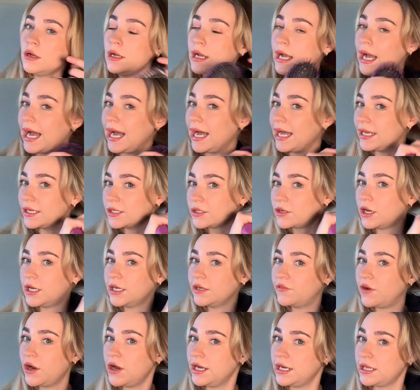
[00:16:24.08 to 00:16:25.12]
and kind
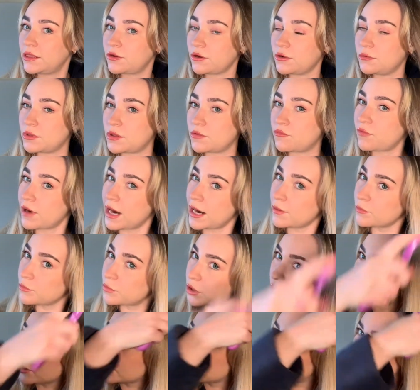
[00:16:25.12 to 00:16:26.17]
of going through with a round
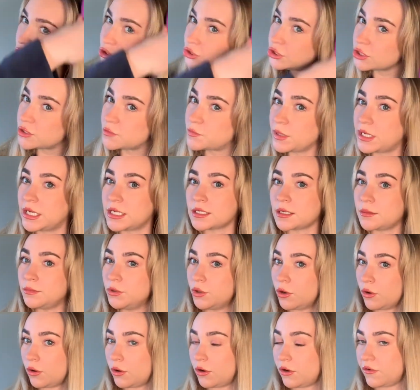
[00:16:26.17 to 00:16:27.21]
brush, just because I'm
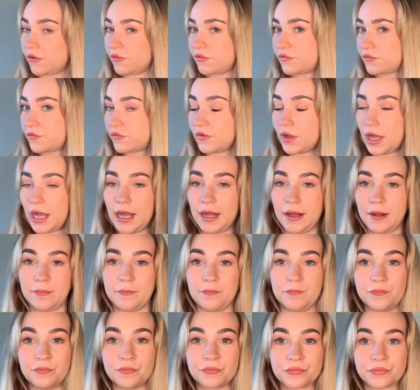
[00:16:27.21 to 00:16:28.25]
not off
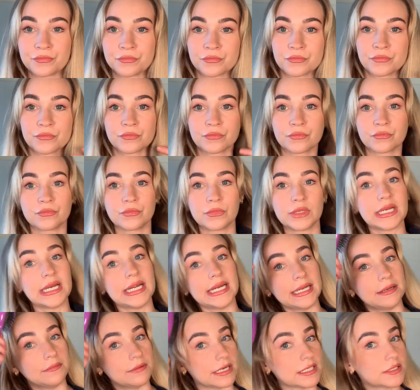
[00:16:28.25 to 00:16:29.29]

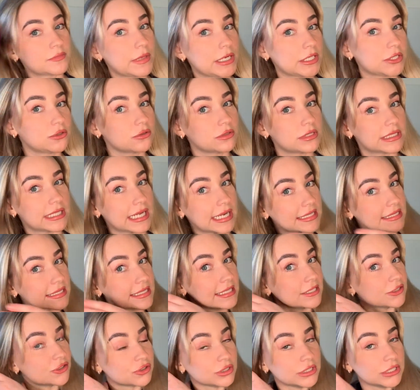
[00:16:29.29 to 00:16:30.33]
anywhere special today. It's
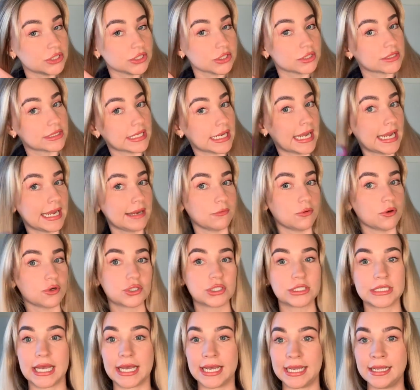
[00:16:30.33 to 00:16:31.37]
literally just a hair wash
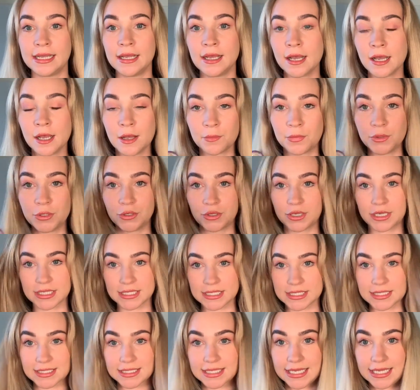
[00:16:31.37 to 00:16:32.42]
day, but you can
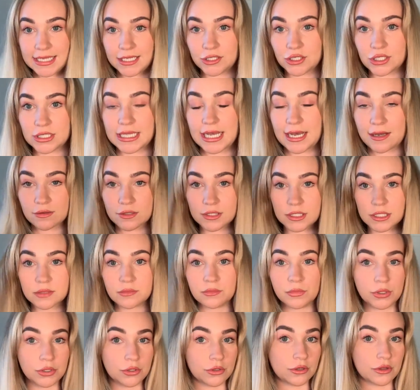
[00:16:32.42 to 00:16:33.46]
see just how
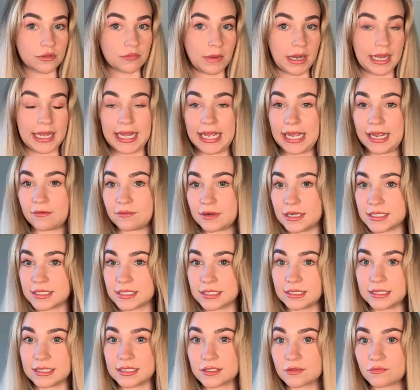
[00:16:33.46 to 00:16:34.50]
smooth my hair is,
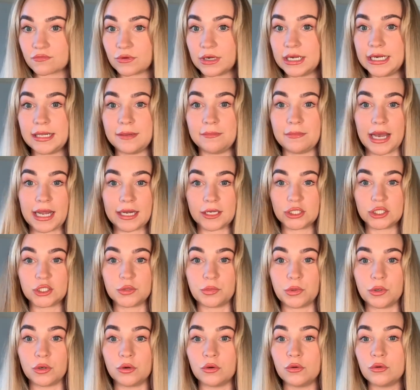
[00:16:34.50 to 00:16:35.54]
and it's really
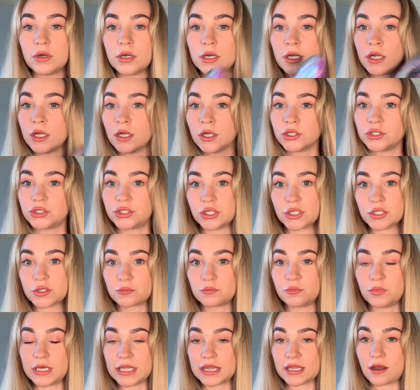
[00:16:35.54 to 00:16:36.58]
manageable just
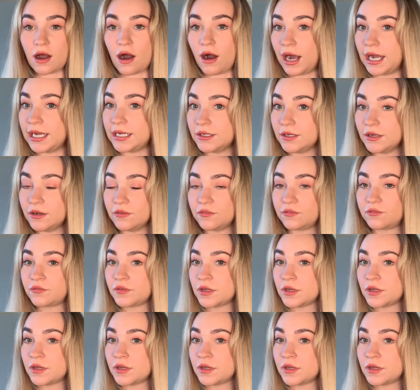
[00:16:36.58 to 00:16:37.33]
with kind of